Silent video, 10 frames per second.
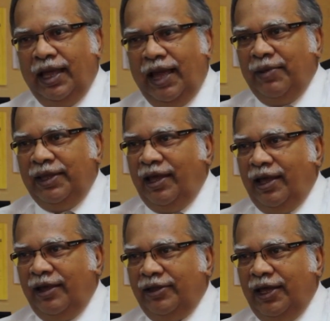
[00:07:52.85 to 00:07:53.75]
I mean, they
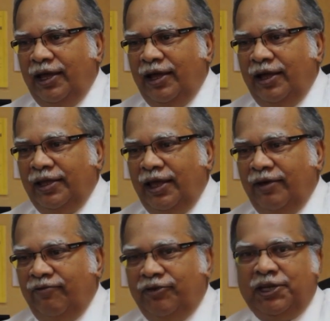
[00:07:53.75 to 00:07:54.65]

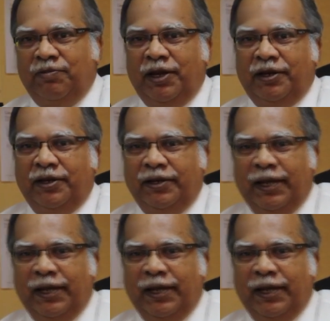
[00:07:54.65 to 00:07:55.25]
are fishermen.